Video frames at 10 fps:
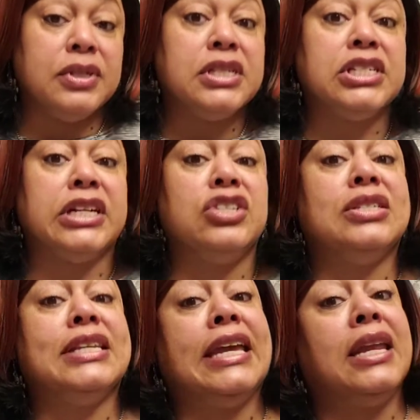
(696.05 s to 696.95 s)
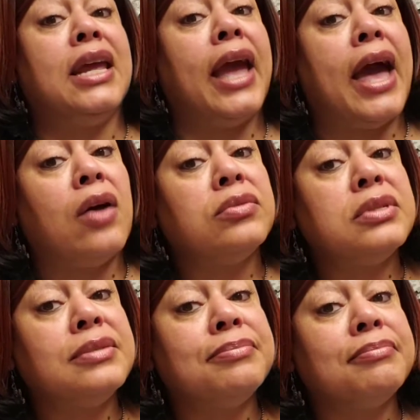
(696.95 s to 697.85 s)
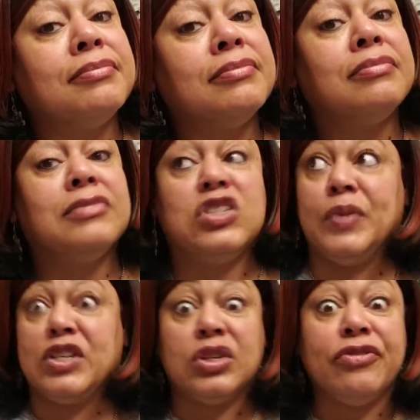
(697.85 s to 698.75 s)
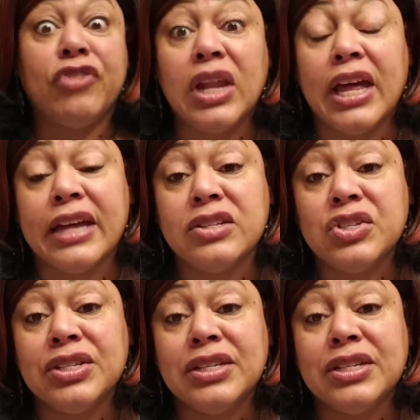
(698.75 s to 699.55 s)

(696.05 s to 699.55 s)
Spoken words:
such as eating out, especially for lunch,